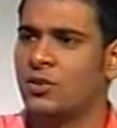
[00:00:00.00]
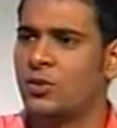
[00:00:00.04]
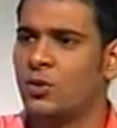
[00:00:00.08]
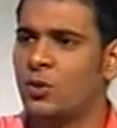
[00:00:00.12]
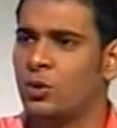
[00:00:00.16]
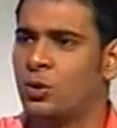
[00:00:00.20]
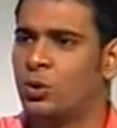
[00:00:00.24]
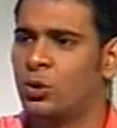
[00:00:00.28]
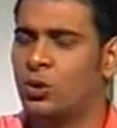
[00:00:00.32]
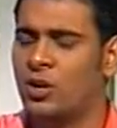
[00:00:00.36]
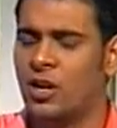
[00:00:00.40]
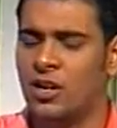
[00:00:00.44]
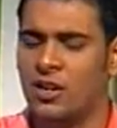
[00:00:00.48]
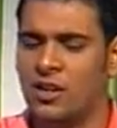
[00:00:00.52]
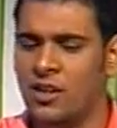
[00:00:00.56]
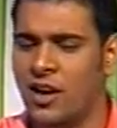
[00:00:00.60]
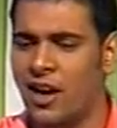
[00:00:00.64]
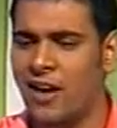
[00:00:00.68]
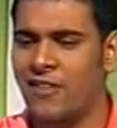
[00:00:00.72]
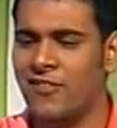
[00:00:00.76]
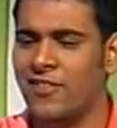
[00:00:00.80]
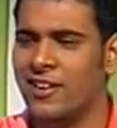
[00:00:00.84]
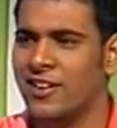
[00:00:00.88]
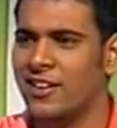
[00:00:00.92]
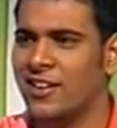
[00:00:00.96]
Kottukadi
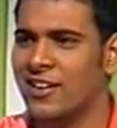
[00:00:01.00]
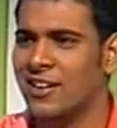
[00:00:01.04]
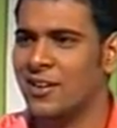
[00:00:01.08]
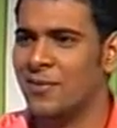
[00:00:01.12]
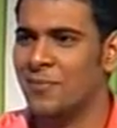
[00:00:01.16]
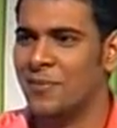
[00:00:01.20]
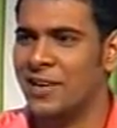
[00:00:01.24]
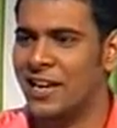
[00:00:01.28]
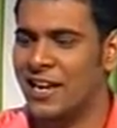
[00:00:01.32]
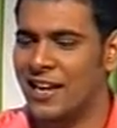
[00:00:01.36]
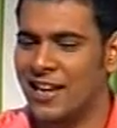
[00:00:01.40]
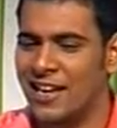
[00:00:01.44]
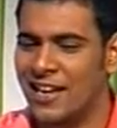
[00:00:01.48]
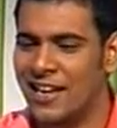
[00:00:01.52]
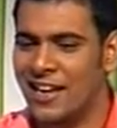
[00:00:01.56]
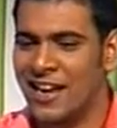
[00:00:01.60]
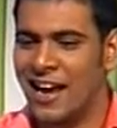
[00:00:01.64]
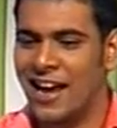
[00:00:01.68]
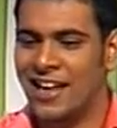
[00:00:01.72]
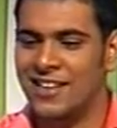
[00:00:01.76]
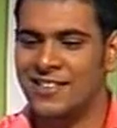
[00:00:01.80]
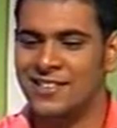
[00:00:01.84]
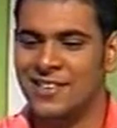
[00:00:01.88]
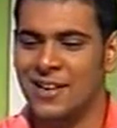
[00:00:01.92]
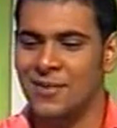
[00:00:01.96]
having a little meal
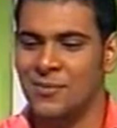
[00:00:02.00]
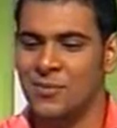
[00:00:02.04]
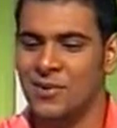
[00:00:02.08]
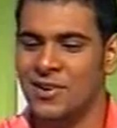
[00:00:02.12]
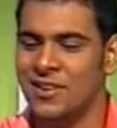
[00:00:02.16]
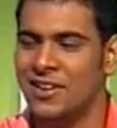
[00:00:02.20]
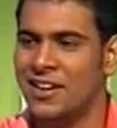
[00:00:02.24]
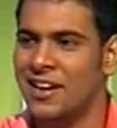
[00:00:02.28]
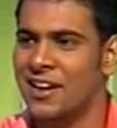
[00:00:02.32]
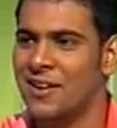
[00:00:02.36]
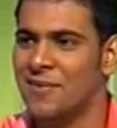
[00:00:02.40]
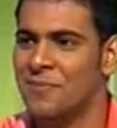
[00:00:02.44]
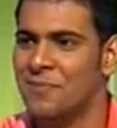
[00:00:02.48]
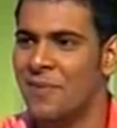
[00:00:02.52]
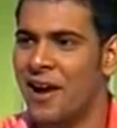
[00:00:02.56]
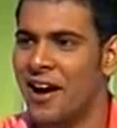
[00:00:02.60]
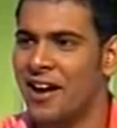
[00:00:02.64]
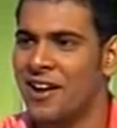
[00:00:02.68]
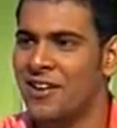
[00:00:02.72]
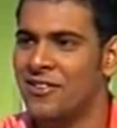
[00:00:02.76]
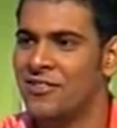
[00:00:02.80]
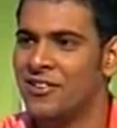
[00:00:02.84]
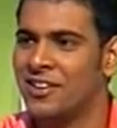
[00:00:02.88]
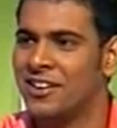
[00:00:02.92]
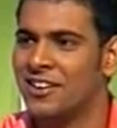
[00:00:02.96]
and someone came by
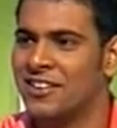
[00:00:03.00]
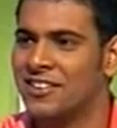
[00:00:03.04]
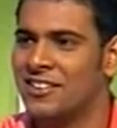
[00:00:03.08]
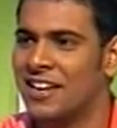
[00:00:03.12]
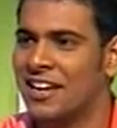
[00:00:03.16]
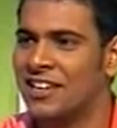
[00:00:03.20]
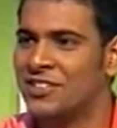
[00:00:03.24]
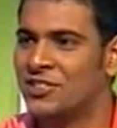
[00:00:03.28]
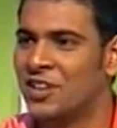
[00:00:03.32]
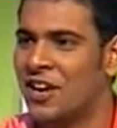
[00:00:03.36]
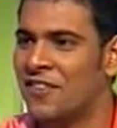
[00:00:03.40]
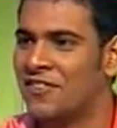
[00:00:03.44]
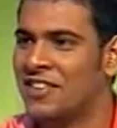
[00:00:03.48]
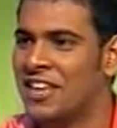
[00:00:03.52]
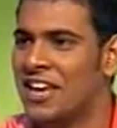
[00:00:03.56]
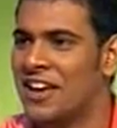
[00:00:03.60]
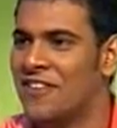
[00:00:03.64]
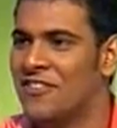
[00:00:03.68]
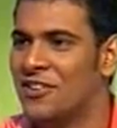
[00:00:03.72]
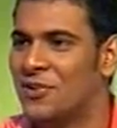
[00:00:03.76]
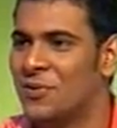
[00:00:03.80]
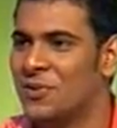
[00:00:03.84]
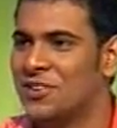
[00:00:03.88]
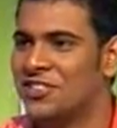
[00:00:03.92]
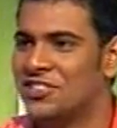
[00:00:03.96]
and recognized you, have they
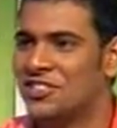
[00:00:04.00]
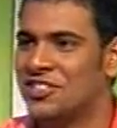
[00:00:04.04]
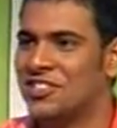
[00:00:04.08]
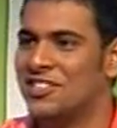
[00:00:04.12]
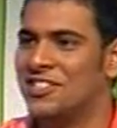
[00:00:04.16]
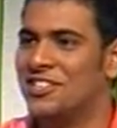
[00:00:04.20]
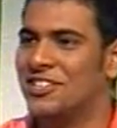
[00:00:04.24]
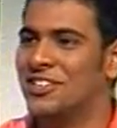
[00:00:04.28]
ever questioned you?